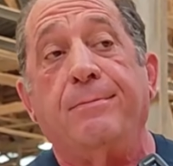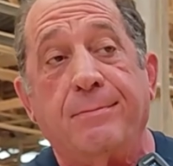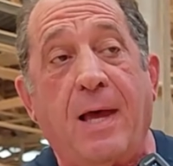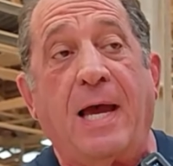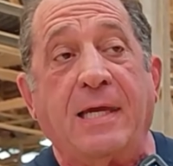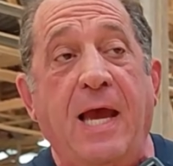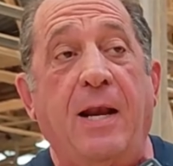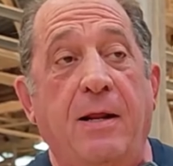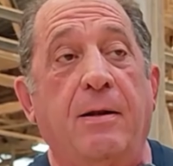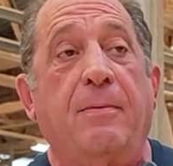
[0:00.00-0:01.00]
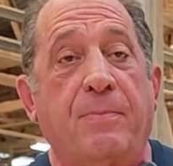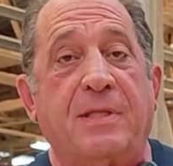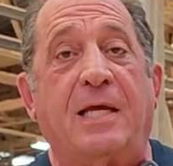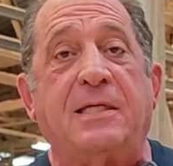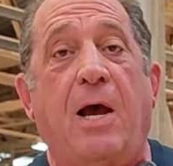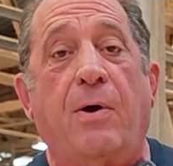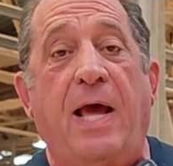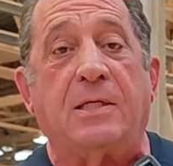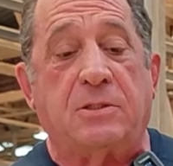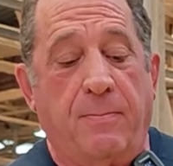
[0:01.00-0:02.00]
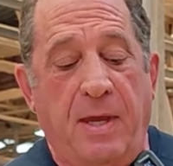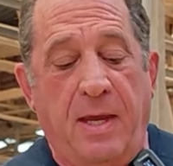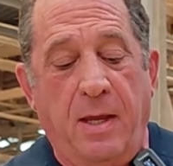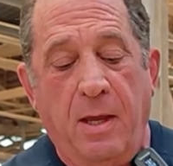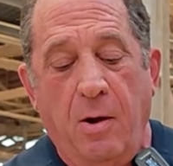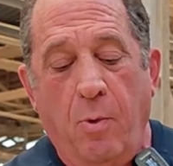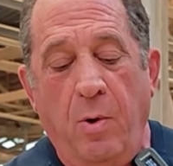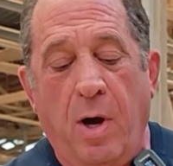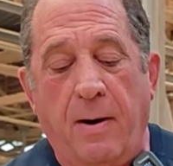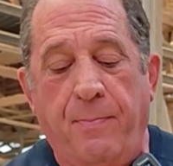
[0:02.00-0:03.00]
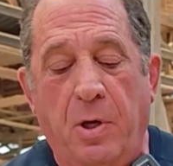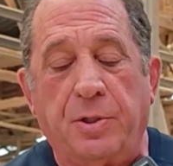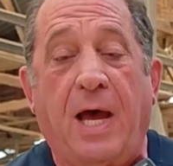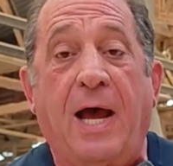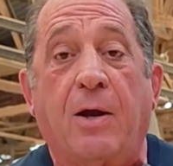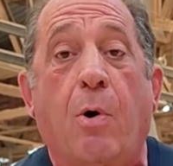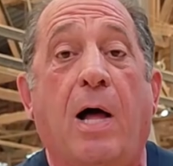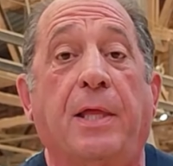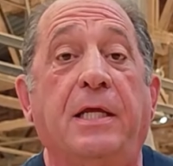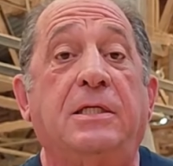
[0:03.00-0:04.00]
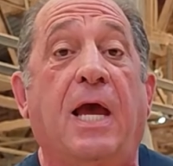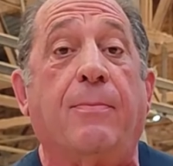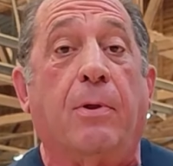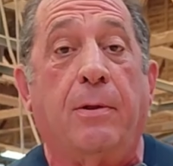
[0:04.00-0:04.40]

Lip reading: I get it, but that's how it has to be. We want to build a high quality table.